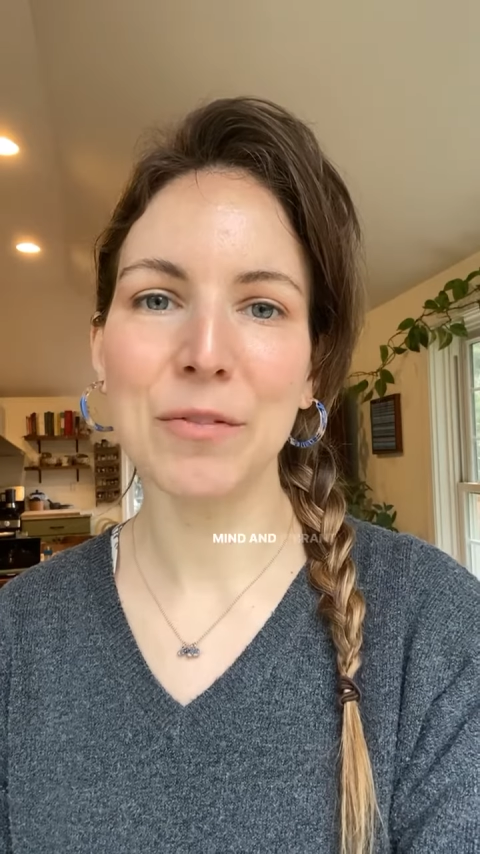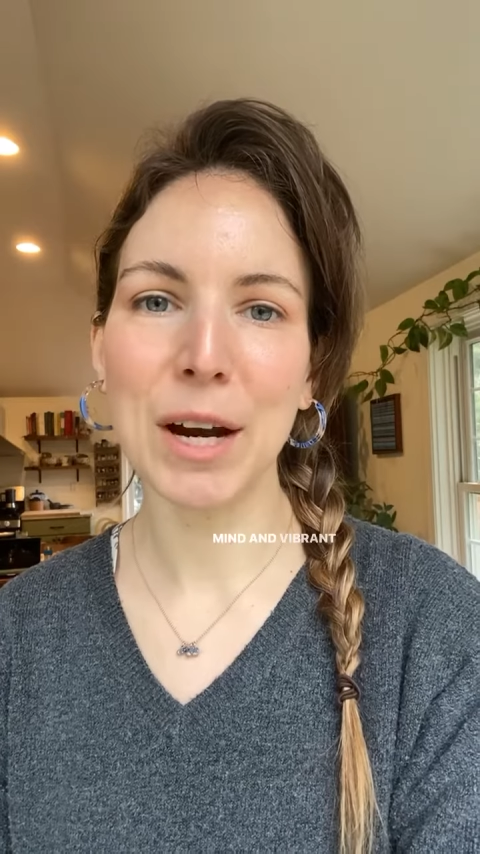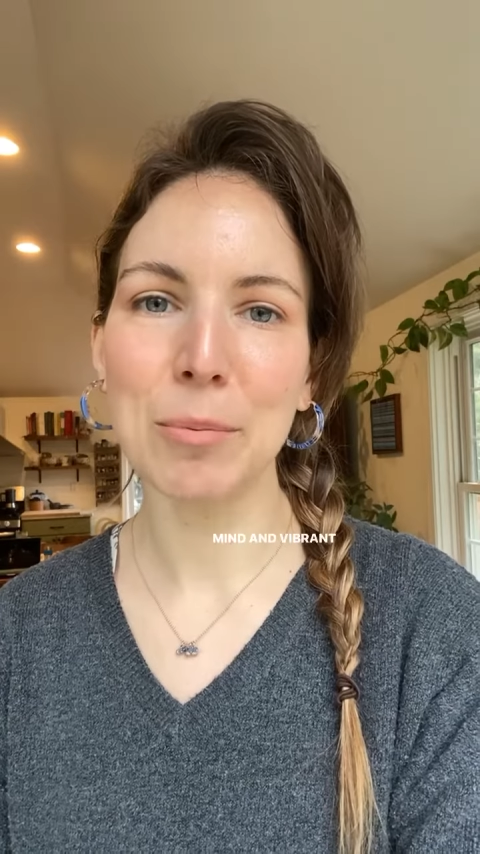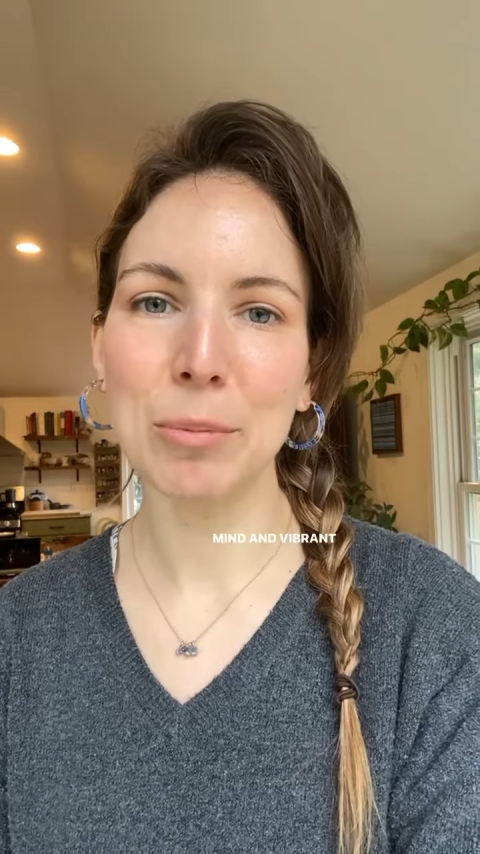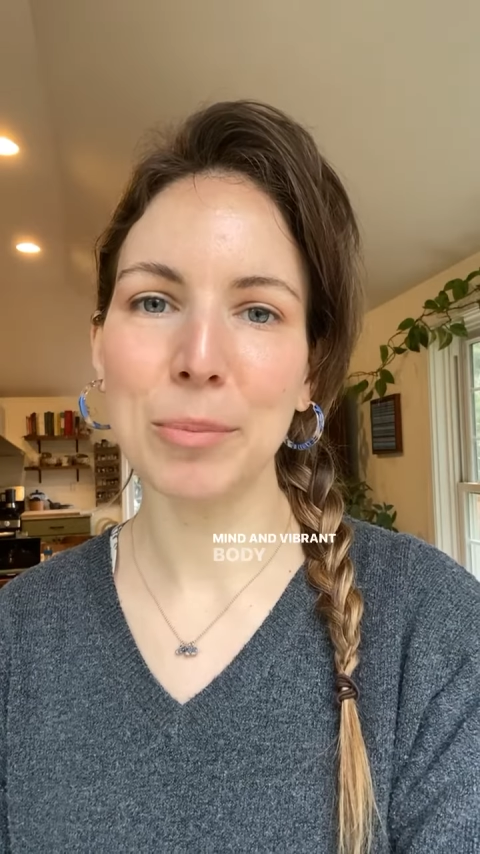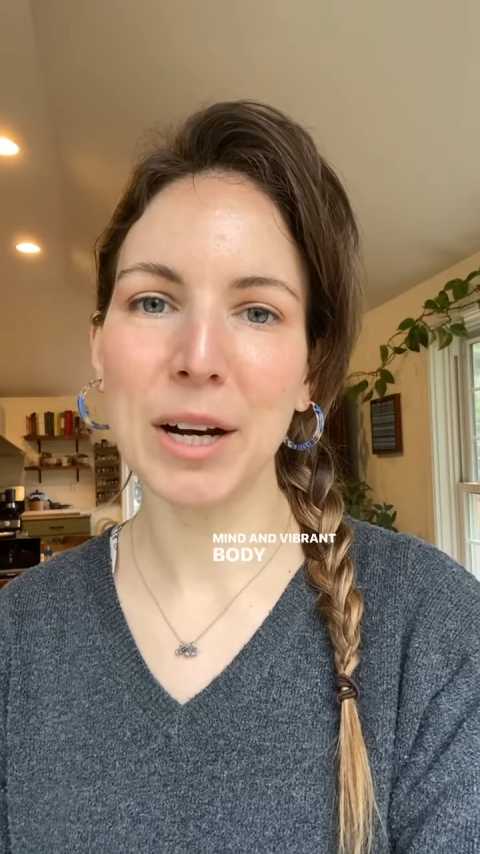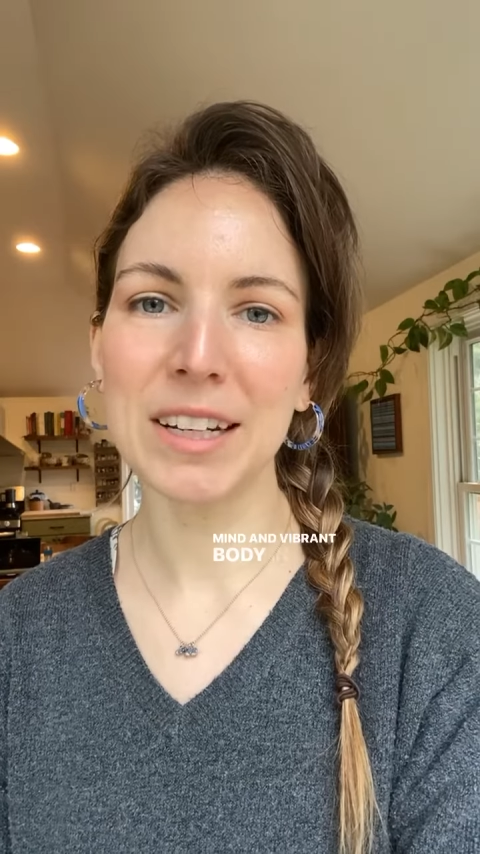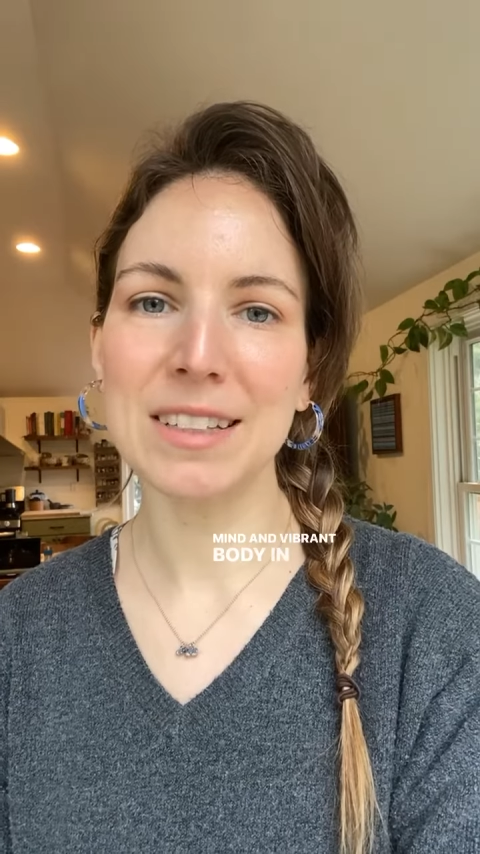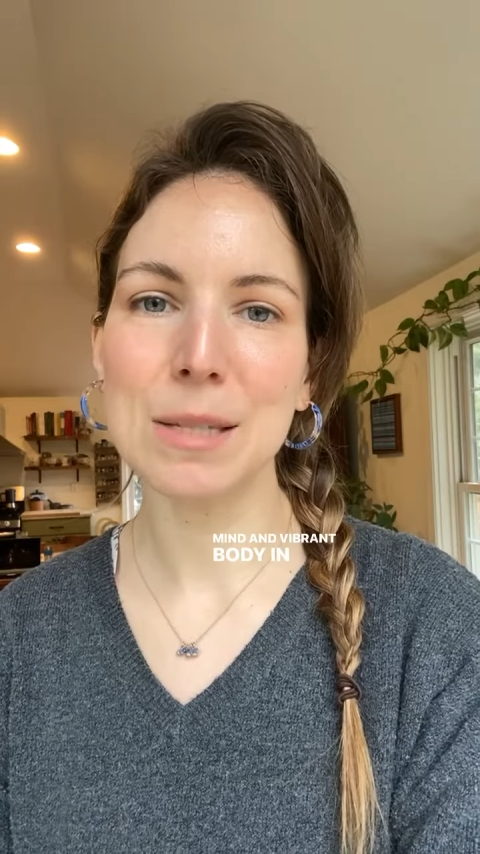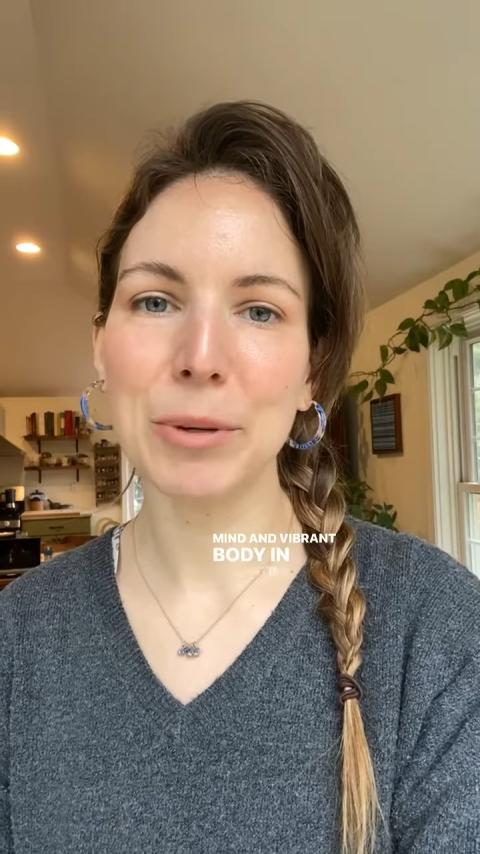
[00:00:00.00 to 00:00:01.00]
vibrant
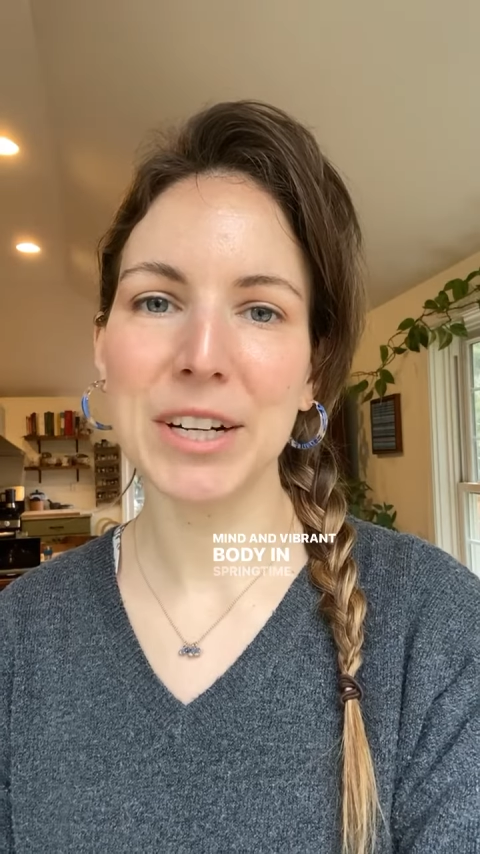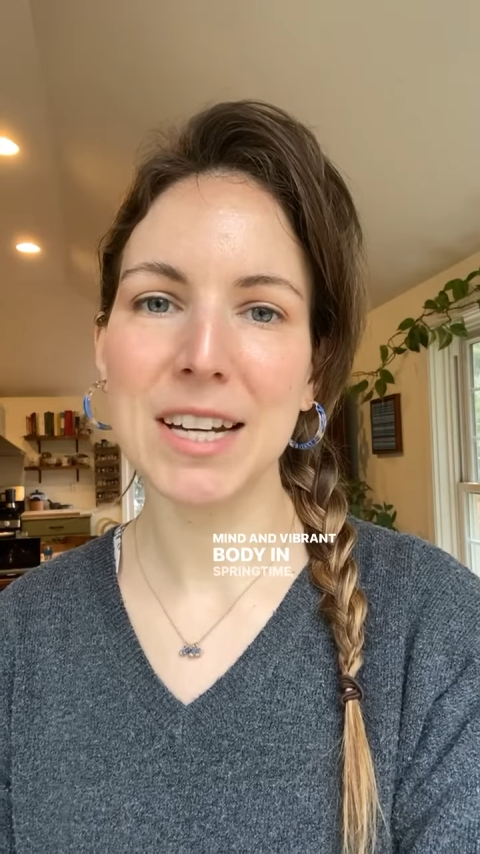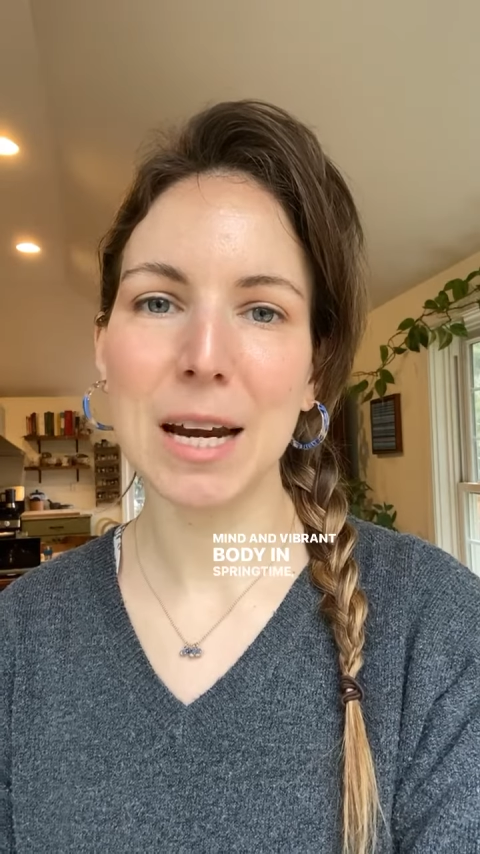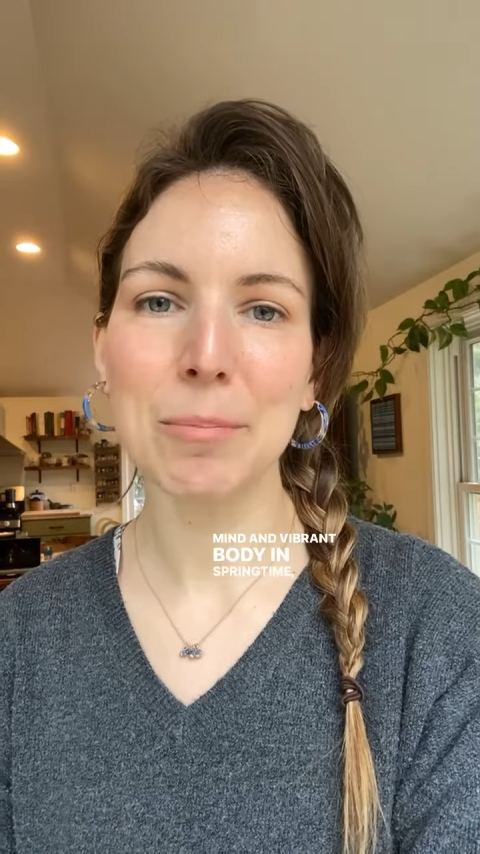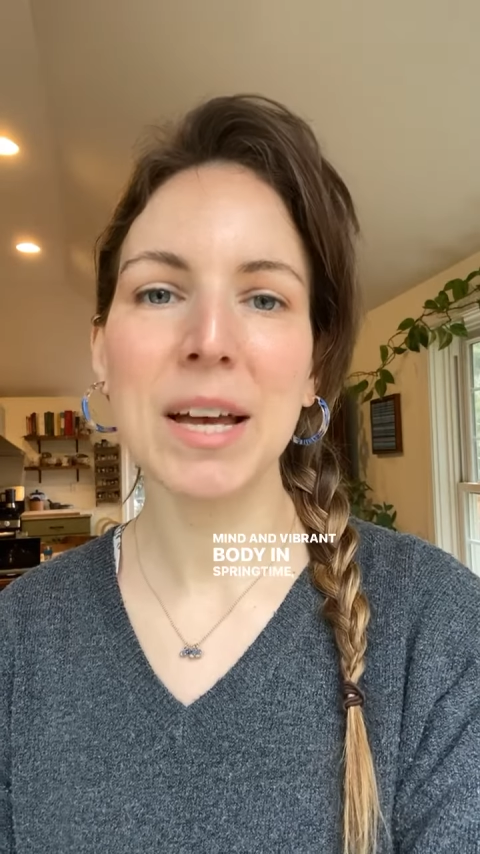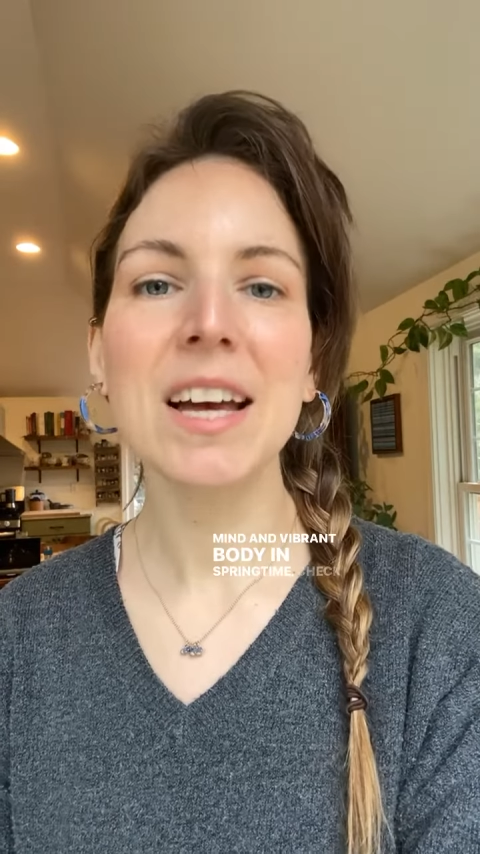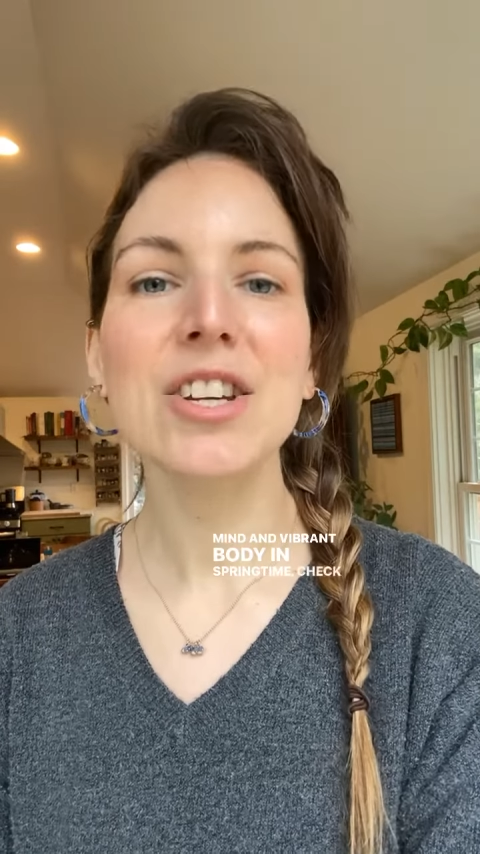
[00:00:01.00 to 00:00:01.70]
body in springtime,